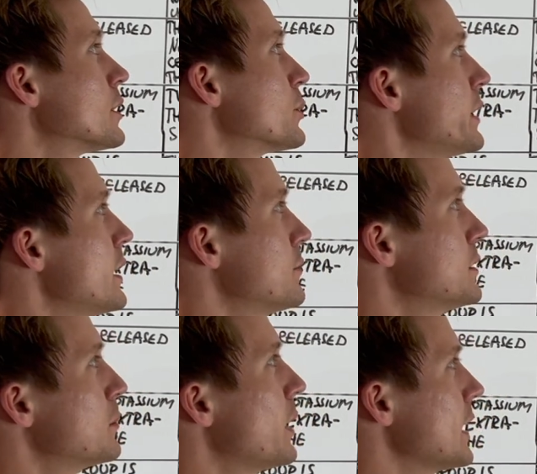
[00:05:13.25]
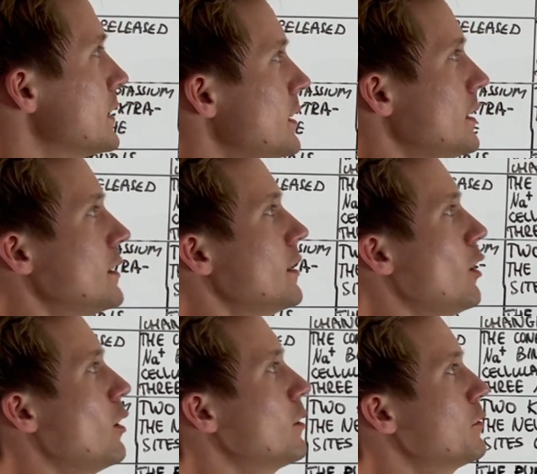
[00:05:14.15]
we have the binding
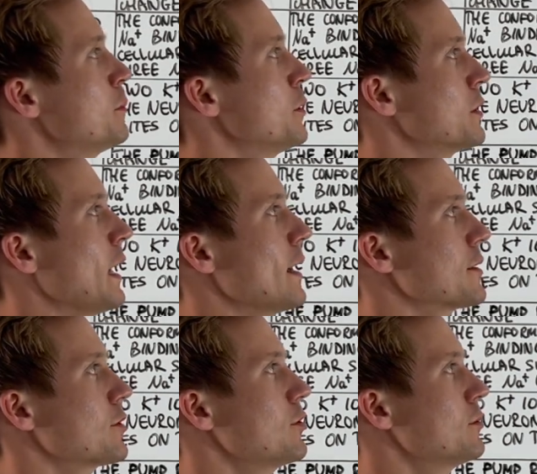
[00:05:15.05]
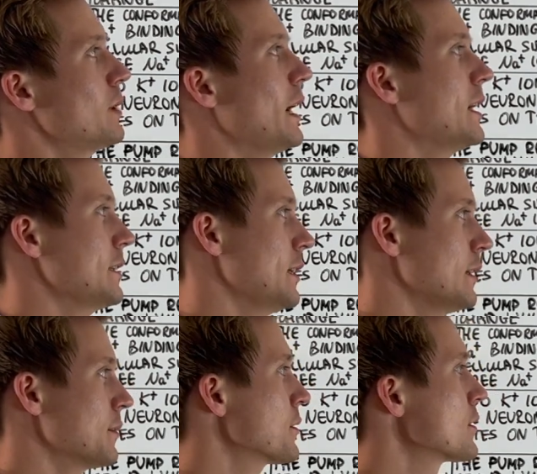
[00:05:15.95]
of potassium ions.
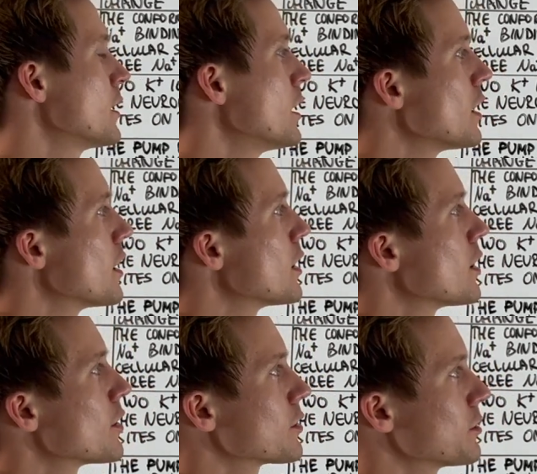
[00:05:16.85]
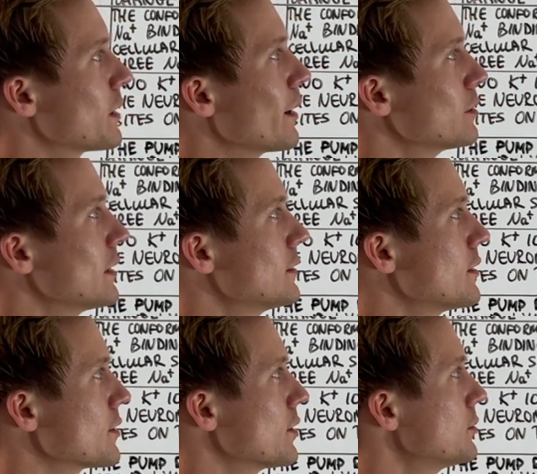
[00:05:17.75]
So now that the
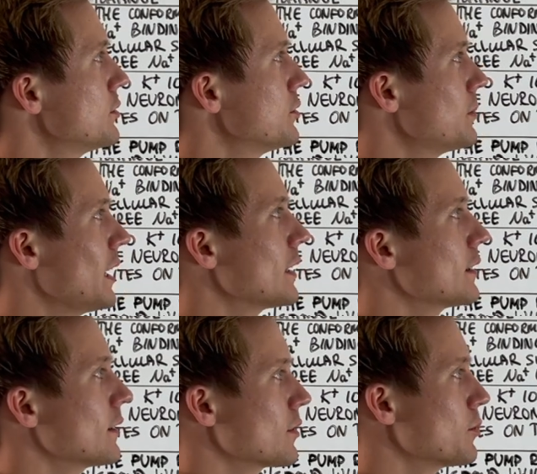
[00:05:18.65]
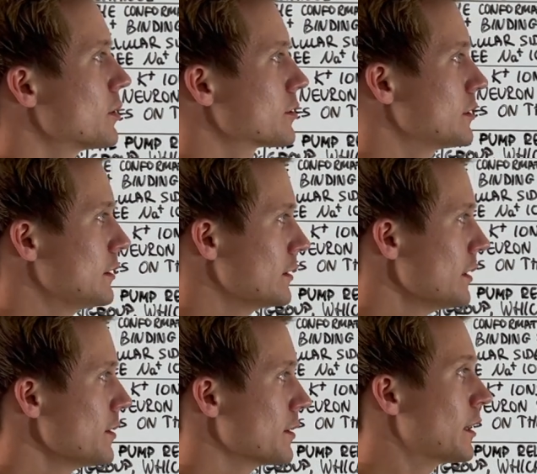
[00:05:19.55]
sodium ions were
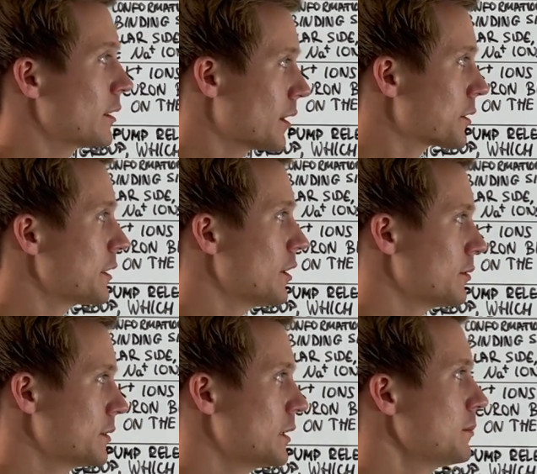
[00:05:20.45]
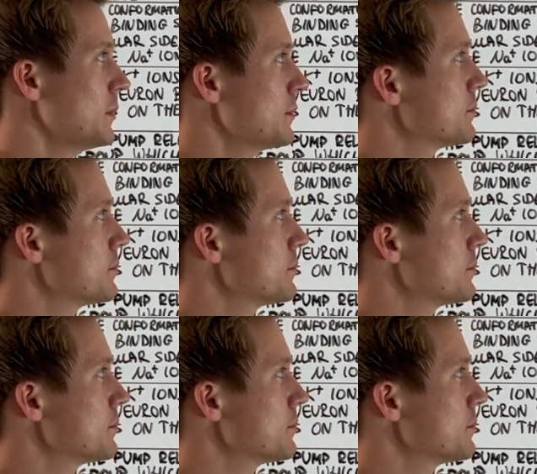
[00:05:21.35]
released, 3 of them,